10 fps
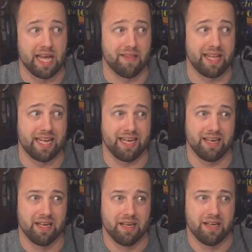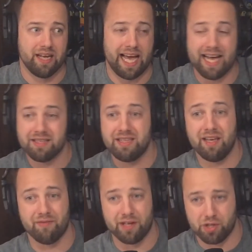and then it has
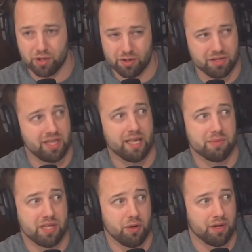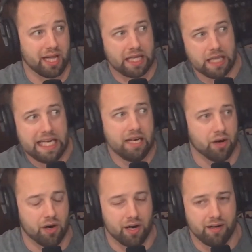the Avengers and the MCU to like lean
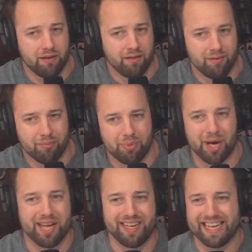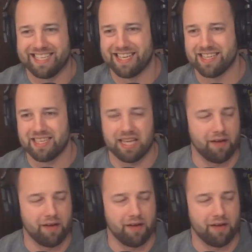on, but it doesn't.